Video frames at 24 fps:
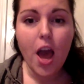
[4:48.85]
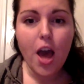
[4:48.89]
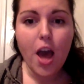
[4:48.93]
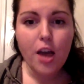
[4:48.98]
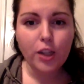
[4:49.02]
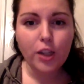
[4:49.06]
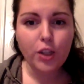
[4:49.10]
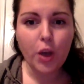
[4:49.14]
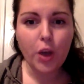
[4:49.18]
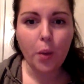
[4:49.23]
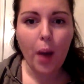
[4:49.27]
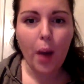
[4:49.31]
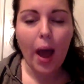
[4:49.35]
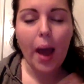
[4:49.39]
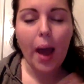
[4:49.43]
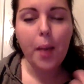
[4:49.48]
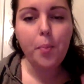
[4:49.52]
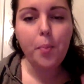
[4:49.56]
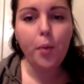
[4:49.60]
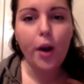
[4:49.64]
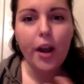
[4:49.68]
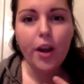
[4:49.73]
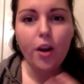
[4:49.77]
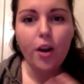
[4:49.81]
So I
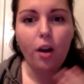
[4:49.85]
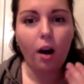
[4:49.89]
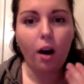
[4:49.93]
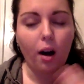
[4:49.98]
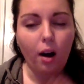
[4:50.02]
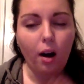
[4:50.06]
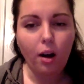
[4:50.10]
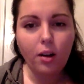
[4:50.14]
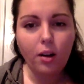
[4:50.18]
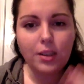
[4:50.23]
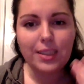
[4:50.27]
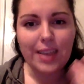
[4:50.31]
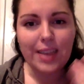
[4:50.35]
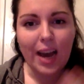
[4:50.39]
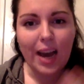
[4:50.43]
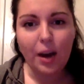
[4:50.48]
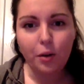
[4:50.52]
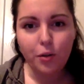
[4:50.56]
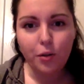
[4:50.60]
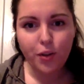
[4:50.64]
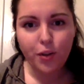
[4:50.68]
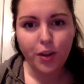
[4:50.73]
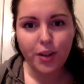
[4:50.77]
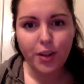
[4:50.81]
break it all
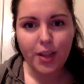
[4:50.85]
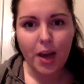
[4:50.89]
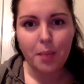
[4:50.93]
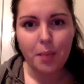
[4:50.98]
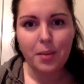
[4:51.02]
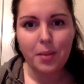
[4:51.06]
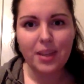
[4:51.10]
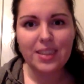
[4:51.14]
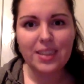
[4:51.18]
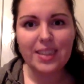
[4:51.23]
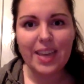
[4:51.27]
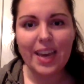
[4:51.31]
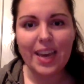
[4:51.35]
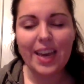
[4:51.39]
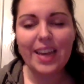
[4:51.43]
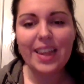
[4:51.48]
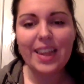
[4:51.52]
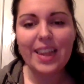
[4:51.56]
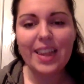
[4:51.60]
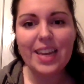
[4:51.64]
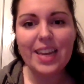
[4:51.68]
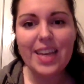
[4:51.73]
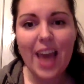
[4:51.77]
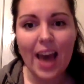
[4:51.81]
down for them and say, and
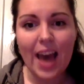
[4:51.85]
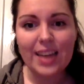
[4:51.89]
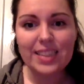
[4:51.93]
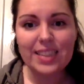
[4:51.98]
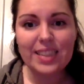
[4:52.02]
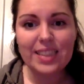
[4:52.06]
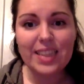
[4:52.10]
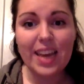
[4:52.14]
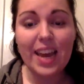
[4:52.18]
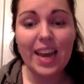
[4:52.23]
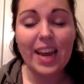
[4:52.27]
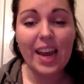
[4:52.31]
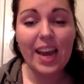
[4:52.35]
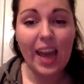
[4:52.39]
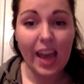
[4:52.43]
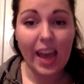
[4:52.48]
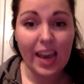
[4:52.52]
then yes, it